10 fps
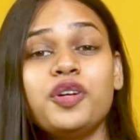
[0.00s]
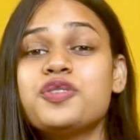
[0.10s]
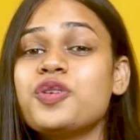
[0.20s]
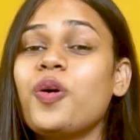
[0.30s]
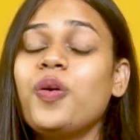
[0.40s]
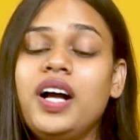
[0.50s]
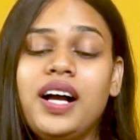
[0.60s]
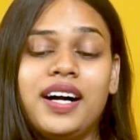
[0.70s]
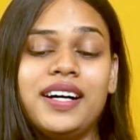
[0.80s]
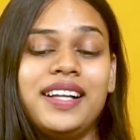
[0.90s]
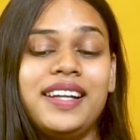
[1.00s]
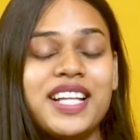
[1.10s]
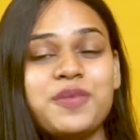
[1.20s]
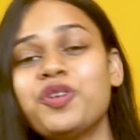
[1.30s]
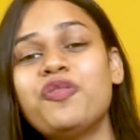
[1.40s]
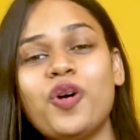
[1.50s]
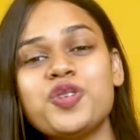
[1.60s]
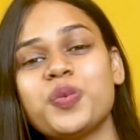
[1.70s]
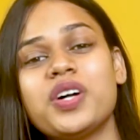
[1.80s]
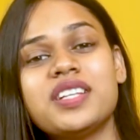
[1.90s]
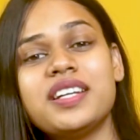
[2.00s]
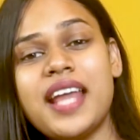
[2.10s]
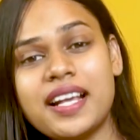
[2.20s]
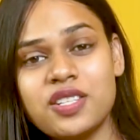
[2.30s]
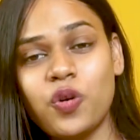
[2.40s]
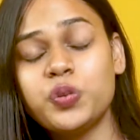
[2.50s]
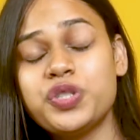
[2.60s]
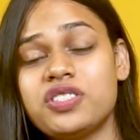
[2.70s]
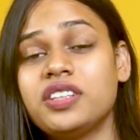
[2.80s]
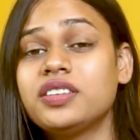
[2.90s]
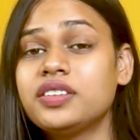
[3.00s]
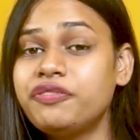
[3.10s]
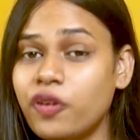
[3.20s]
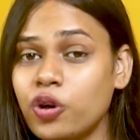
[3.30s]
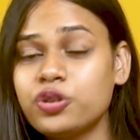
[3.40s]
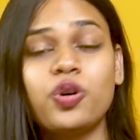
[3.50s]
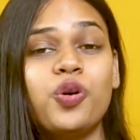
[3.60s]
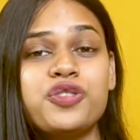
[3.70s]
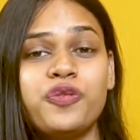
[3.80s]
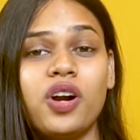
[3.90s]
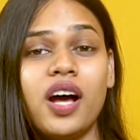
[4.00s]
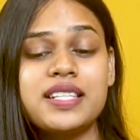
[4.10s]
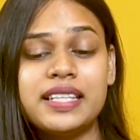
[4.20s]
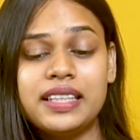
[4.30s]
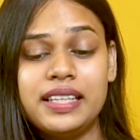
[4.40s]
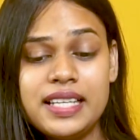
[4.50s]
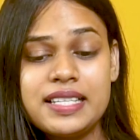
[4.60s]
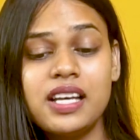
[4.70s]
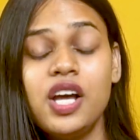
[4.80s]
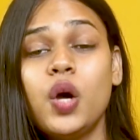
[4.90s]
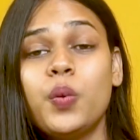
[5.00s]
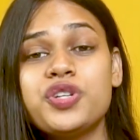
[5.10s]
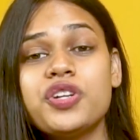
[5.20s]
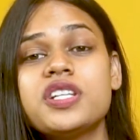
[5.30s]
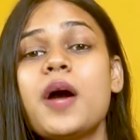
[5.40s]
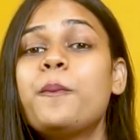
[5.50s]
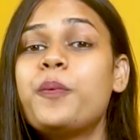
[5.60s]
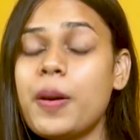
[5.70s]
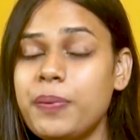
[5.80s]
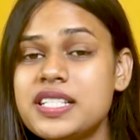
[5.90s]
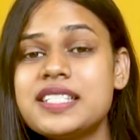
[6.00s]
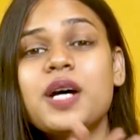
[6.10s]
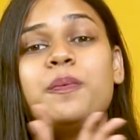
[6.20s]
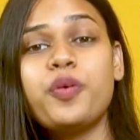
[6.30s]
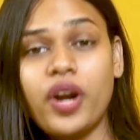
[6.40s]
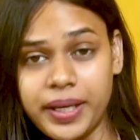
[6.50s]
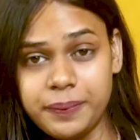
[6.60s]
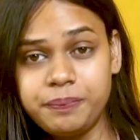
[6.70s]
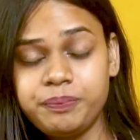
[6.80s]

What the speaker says: So let's move on towards the next course, which is the 4th course for us in the list, which is PrepInsta Prime.